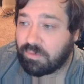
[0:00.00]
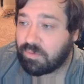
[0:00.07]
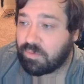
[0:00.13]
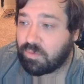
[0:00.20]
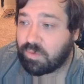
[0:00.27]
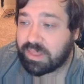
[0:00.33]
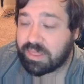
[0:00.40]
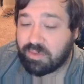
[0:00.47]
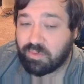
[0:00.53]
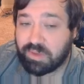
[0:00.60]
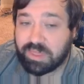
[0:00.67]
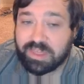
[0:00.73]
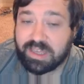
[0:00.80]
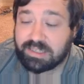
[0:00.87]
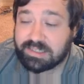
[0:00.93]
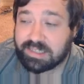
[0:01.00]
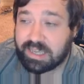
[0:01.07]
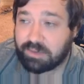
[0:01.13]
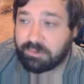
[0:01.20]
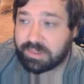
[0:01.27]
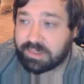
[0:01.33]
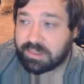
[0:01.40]
with things
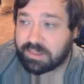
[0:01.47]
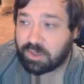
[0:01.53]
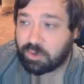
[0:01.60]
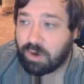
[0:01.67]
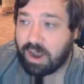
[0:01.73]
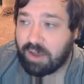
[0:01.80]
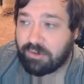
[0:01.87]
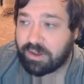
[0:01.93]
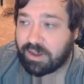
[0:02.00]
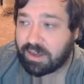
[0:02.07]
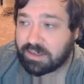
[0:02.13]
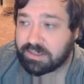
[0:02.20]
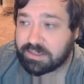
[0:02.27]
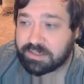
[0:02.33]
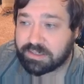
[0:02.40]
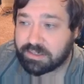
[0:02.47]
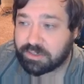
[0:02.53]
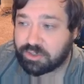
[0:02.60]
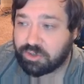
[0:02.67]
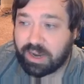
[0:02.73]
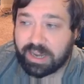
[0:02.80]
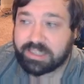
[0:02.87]
like with Crowdox
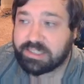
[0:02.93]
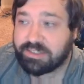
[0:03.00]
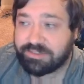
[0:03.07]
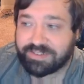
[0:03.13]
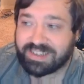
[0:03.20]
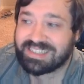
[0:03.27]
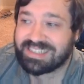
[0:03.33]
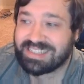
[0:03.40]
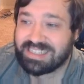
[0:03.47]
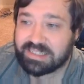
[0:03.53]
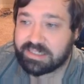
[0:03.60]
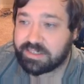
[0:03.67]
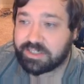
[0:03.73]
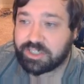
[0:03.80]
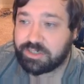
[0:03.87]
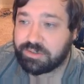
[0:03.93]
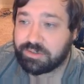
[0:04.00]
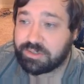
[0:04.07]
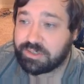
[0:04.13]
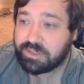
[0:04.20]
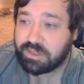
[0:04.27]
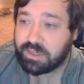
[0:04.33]
trying to fix these
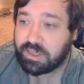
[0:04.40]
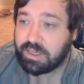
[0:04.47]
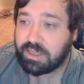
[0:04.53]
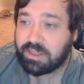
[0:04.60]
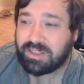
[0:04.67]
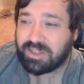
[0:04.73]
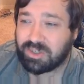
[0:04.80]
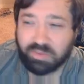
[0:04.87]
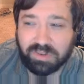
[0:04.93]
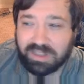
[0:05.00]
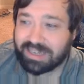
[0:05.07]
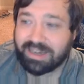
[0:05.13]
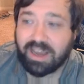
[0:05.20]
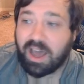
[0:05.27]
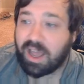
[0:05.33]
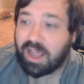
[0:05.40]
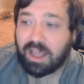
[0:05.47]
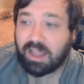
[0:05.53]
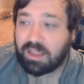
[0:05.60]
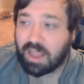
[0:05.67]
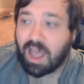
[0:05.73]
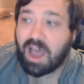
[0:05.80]
issues, there's really not
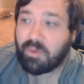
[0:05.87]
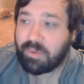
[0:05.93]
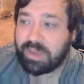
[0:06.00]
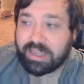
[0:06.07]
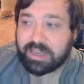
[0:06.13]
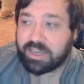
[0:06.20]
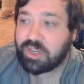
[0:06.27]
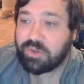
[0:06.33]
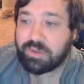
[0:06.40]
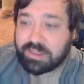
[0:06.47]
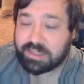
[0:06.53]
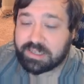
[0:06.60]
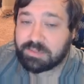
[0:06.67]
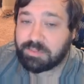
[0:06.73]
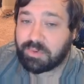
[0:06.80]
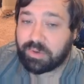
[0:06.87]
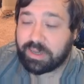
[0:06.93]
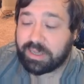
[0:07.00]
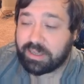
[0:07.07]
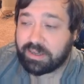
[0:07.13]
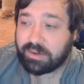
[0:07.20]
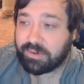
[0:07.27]
a lot we can do at this
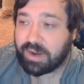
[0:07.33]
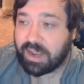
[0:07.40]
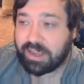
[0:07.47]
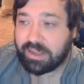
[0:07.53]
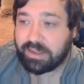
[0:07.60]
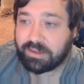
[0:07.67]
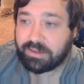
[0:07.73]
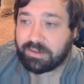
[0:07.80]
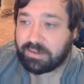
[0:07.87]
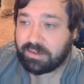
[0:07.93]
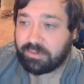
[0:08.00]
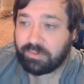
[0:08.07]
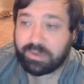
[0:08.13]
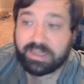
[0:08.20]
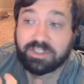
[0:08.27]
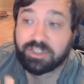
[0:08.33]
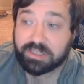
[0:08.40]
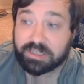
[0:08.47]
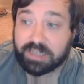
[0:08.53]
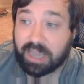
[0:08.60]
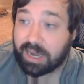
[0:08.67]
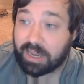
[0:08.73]
point, right? We can
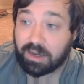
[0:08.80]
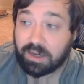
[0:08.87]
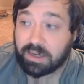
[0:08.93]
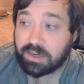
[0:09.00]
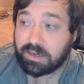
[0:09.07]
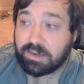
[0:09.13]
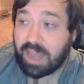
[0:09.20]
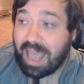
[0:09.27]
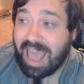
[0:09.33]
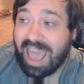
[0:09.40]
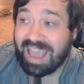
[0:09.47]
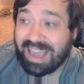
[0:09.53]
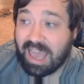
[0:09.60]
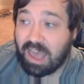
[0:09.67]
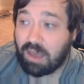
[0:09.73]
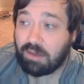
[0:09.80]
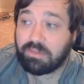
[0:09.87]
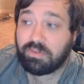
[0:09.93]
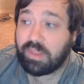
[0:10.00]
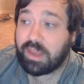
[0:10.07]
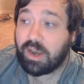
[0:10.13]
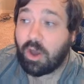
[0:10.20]
just kind of hang out,
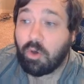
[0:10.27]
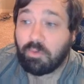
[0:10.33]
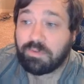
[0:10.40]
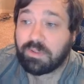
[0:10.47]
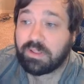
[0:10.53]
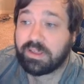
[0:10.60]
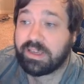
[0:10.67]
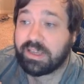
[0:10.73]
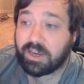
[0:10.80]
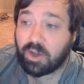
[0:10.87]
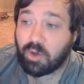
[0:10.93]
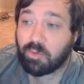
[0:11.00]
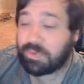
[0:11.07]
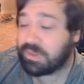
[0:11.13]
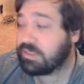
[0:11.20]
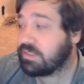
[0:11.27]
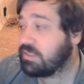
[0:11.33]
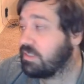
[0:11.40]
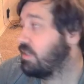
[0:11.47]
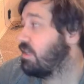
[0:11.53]
and then hopefully it opens.